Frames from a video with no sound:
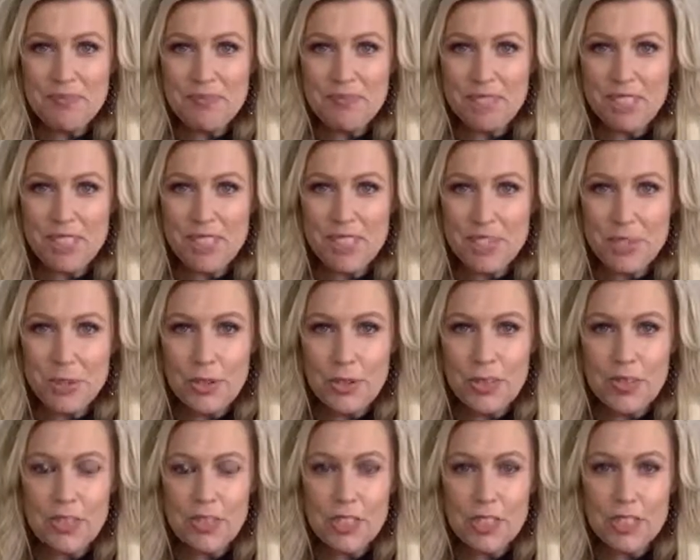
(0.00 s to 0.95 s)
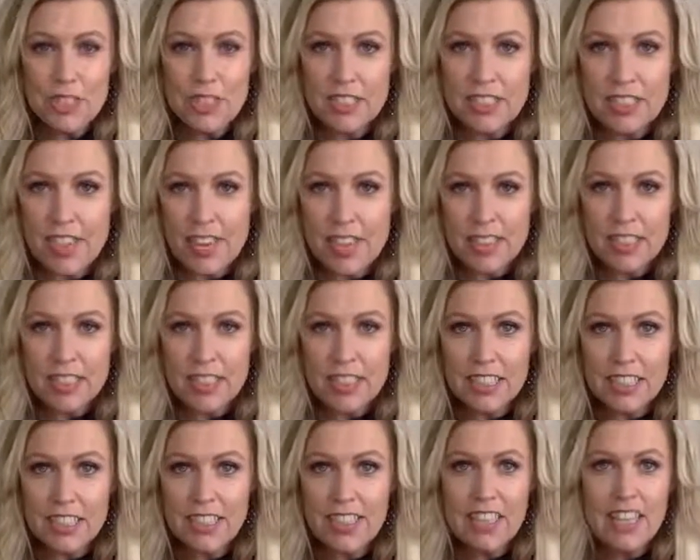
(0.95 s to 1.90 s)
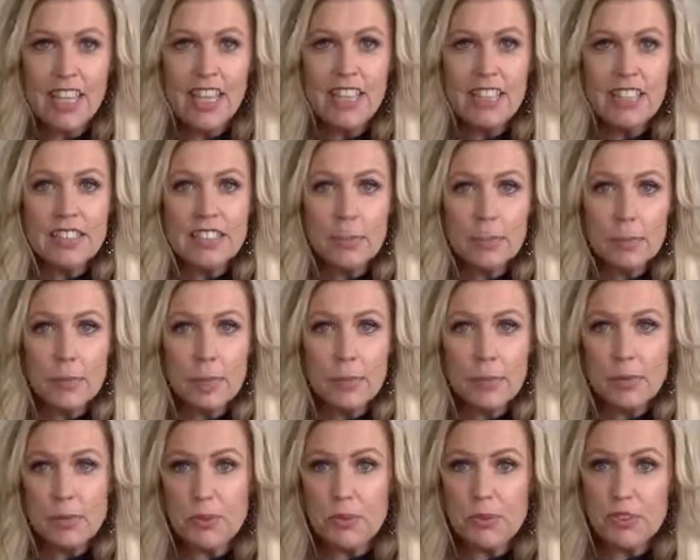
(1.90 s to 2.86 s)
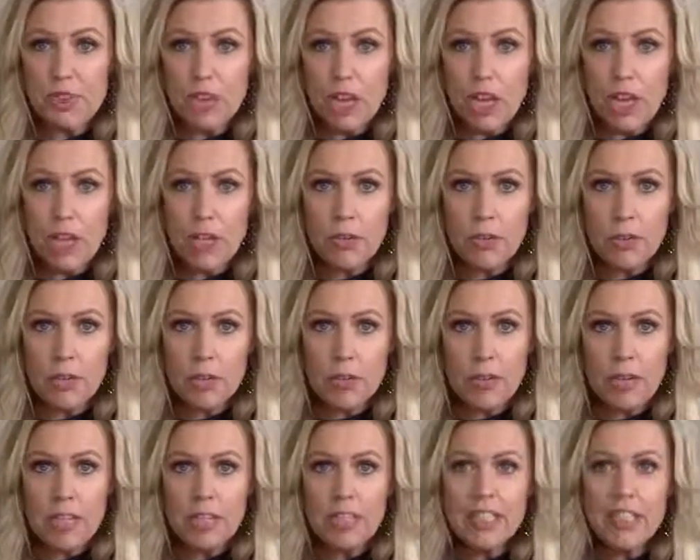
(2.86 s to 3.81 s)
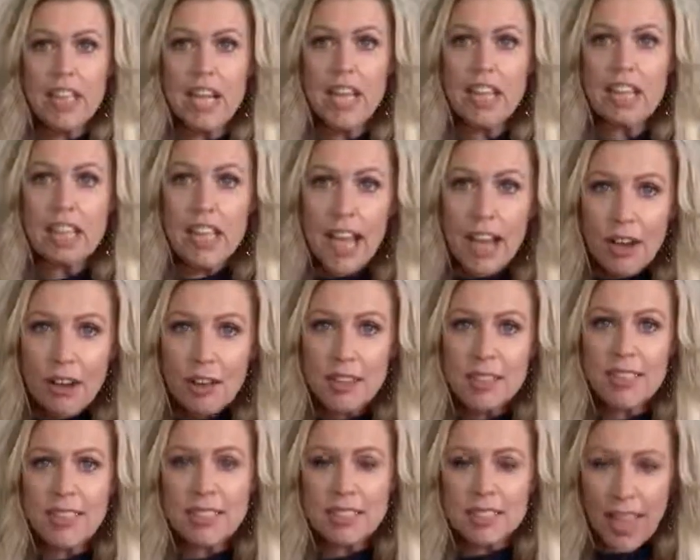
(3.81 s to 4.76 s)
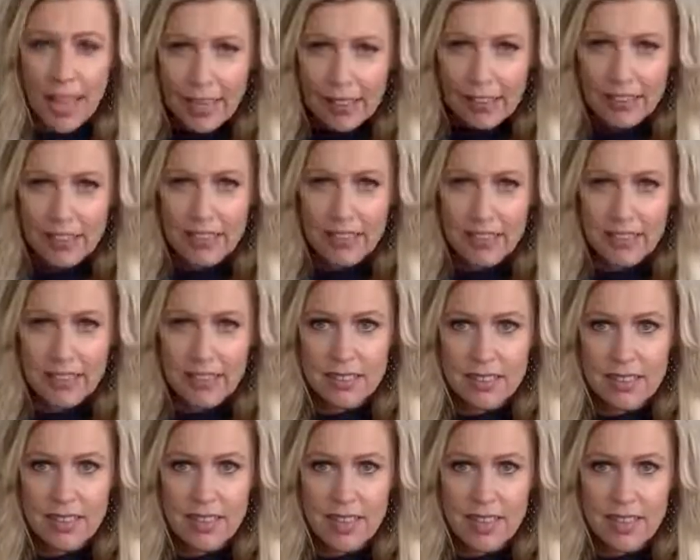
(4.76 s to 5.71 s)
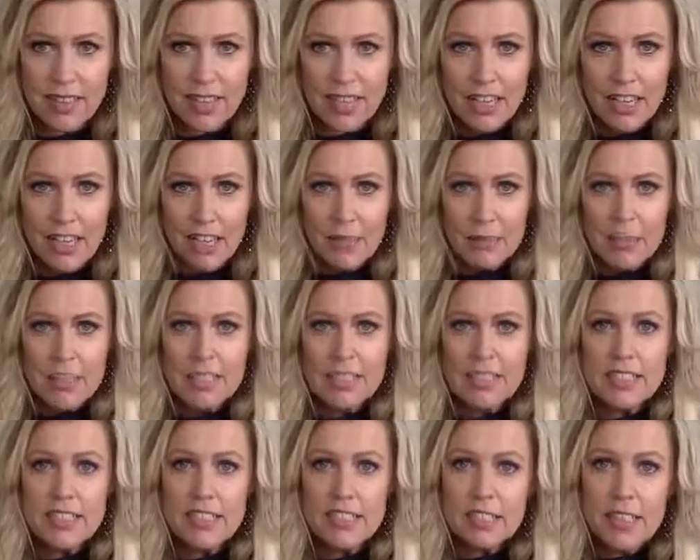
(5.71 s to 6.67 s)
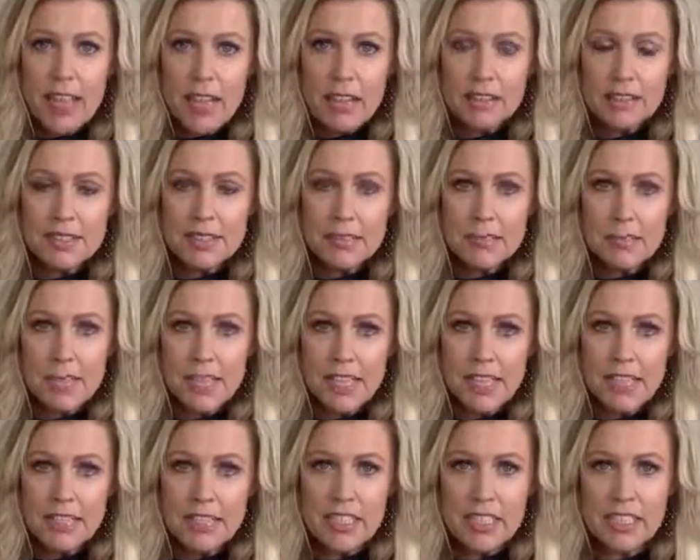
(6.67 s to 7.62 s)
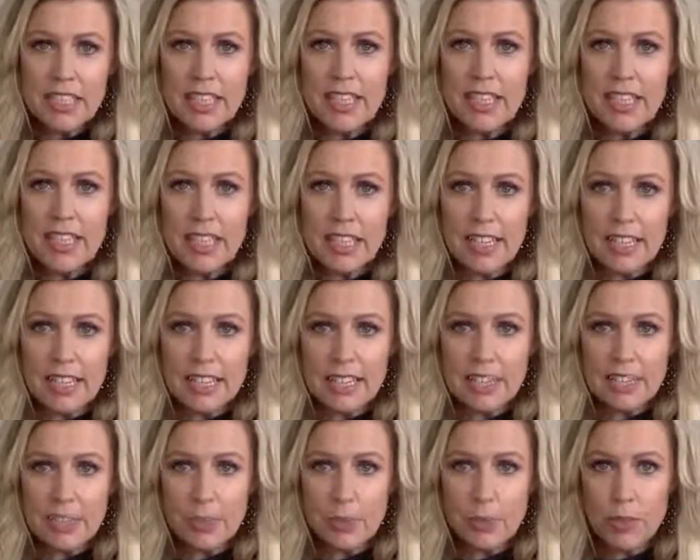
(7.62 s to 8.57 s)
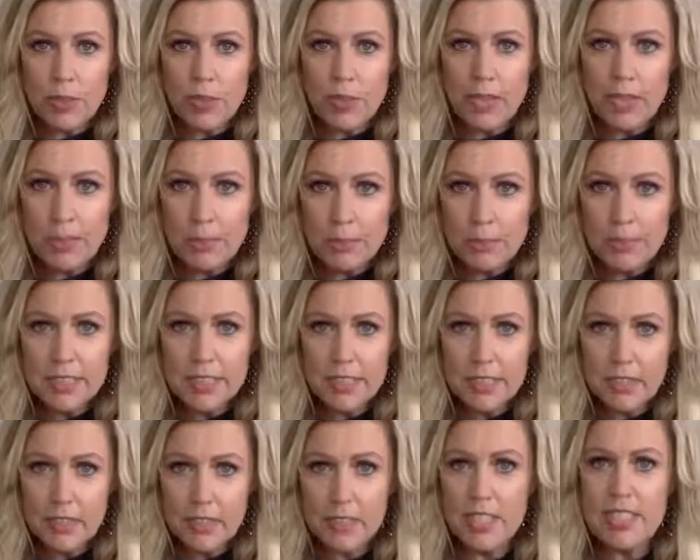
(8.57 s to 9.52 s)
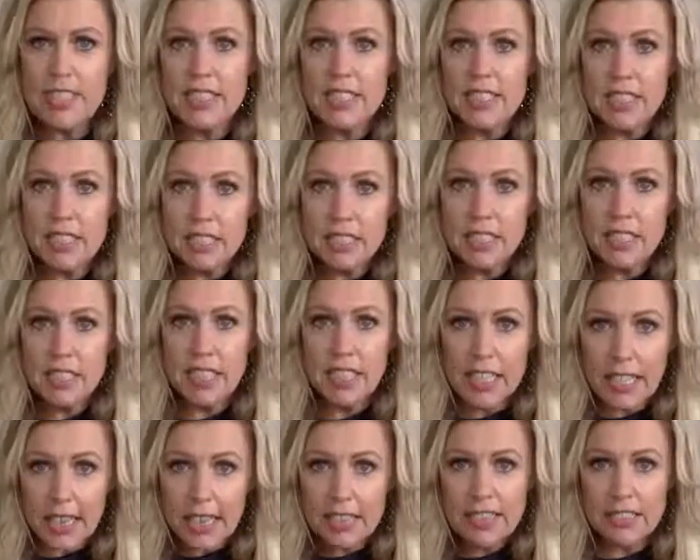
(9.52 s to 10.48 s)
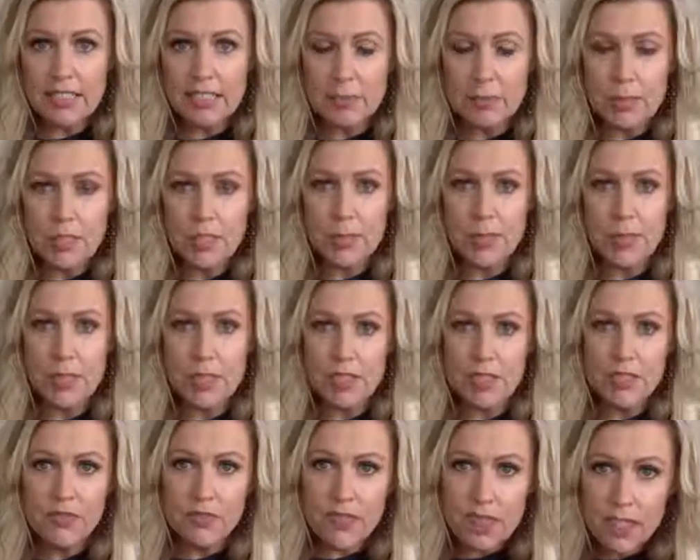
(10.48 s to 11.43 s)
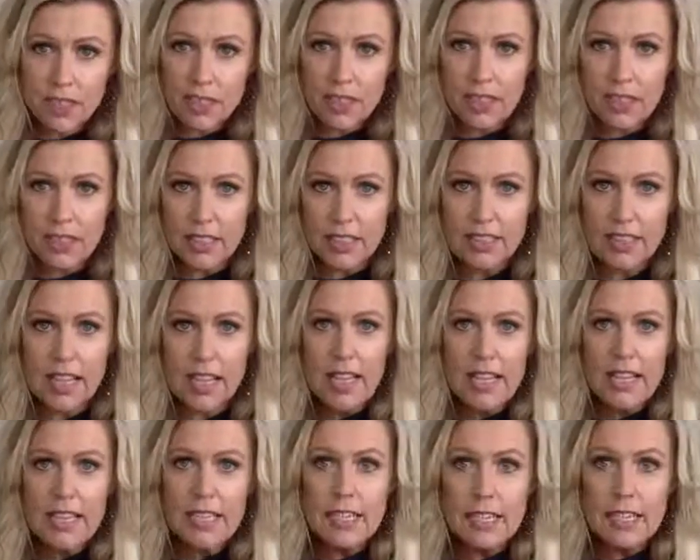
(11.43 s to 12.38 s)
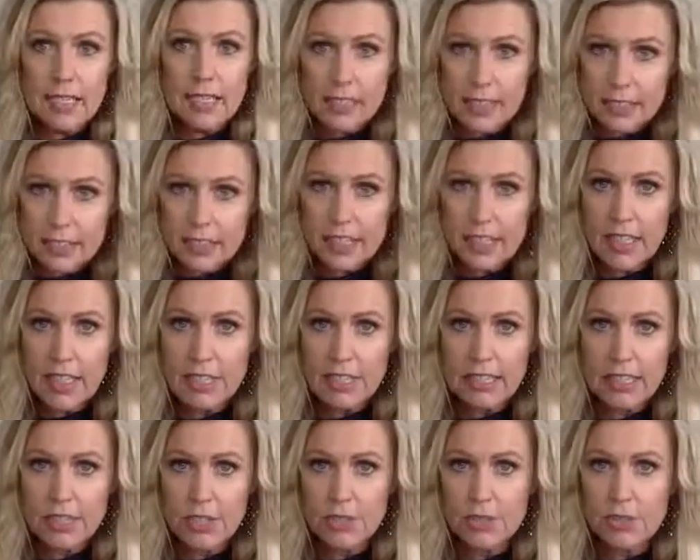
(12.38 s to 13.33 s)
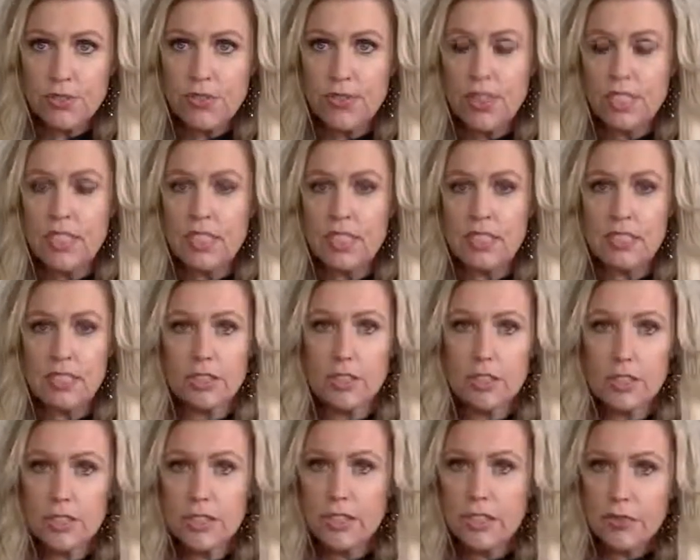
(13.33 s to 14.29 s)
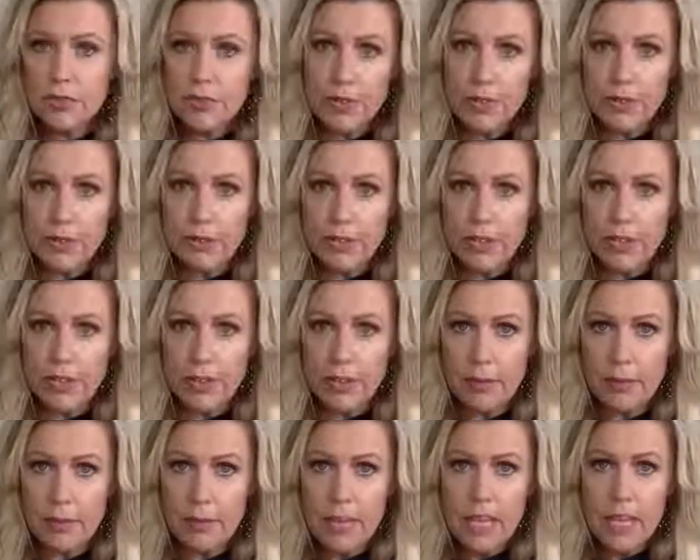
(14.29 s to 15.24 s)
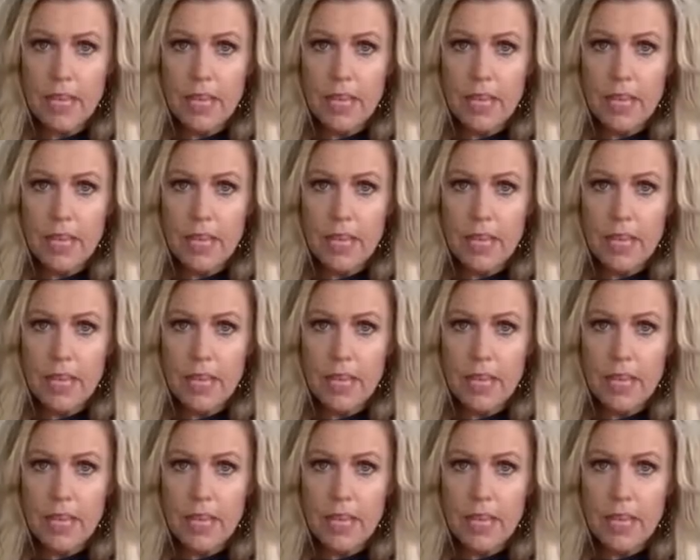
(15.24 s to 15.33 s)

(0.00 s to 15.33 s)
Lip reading: So if there's a silence, sometimes we feel awkward about it. Allow the silence, because it allows a man to get connected with himself, because he doesn't connect as much with his feelings. He is connected to his feelings. It's just different for him.